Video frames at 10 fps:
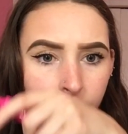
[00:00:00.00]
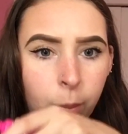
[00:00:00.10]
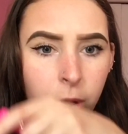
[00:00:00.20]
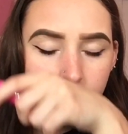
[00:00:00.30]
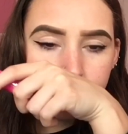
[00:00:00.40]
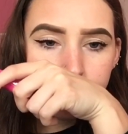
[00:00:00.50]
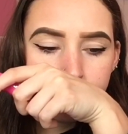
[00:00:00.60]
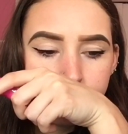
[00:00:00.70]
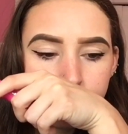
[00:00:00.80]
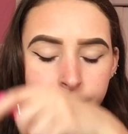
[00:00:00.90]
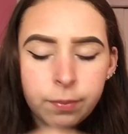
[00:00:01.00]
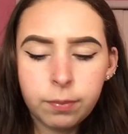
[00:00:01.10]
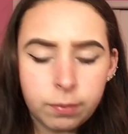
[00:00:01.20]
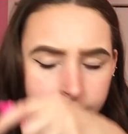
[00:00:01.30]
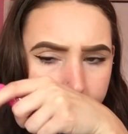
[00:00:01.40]
my god,
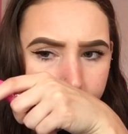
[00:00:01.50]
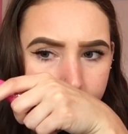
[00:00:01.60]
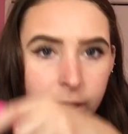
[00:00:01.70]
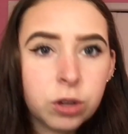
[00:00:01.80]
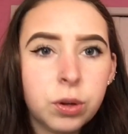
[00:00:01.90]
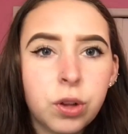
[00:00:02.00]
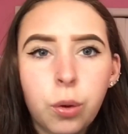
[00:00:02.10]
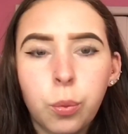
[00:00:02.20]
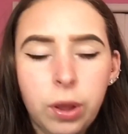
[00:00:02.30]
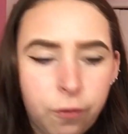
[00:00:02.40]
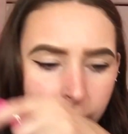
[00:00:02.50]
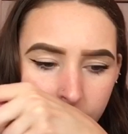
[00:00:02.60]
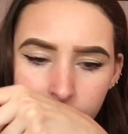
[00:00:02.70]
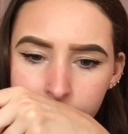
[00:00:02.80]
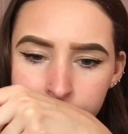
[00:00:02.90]
that smells like really
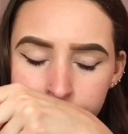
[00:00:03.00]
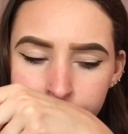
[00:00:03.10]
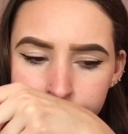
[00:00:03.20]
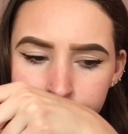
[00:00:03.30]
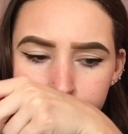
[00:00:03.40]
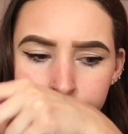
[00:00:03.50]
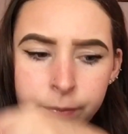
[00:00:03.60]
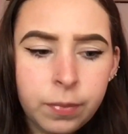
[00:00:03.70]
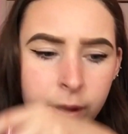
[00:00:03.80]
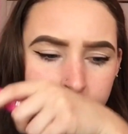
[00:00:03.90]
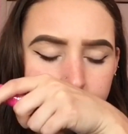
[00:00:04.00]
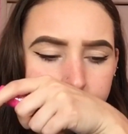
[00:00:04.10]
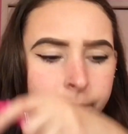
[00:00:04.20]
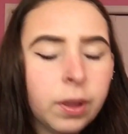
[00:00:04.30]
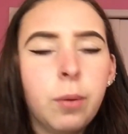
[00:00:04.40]
fucking good.
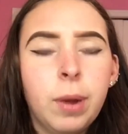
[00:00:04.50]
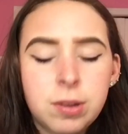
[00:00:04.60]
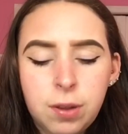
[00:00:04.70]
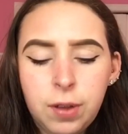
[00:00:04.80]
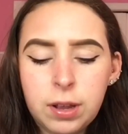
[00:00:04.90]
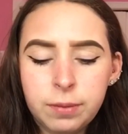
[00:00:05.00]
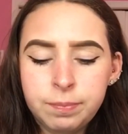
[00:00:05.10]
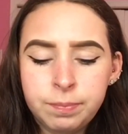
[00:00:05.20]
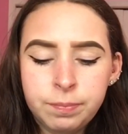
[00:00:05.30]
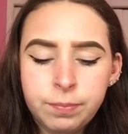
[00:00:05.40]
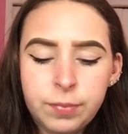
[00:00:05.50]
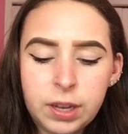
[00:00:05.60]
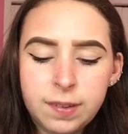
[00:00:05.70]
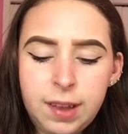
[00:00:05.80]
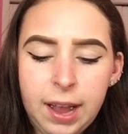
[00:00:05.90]
Like, it reminds me of like a
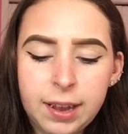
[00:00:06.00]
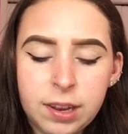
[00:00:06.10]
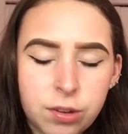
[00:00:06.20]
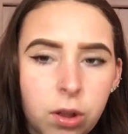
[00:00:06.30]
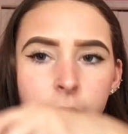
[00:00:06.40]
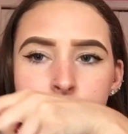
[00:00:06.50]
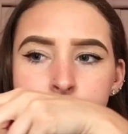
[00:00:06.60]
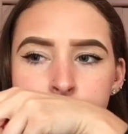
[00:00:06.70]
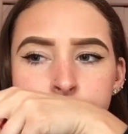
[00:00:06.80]
tanning salon.